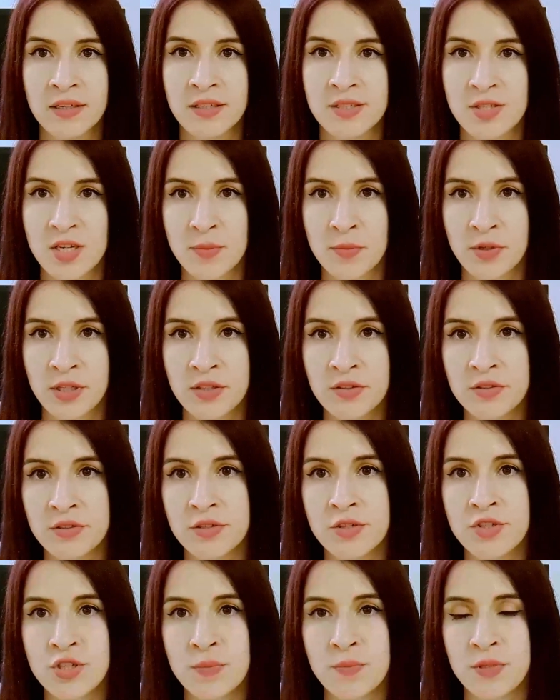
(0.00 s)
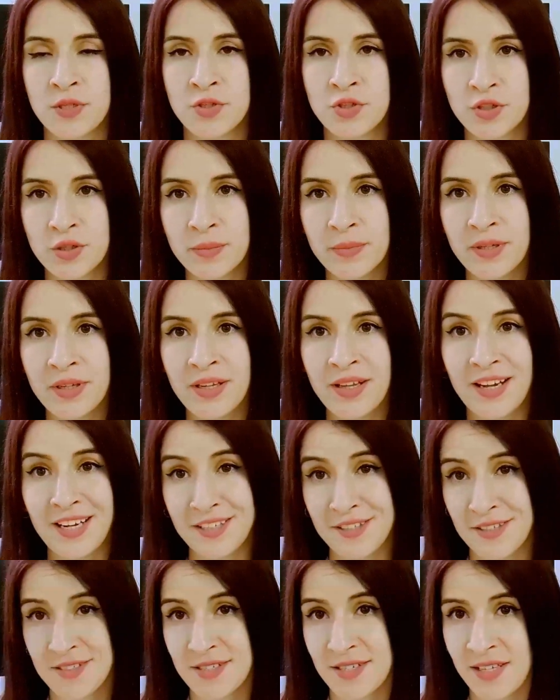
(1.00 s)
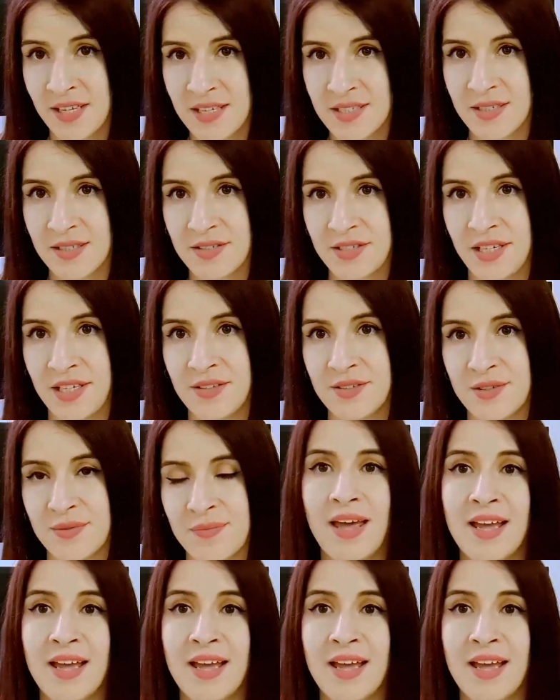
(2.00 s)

summer internship in Germany, I didn't hesitate.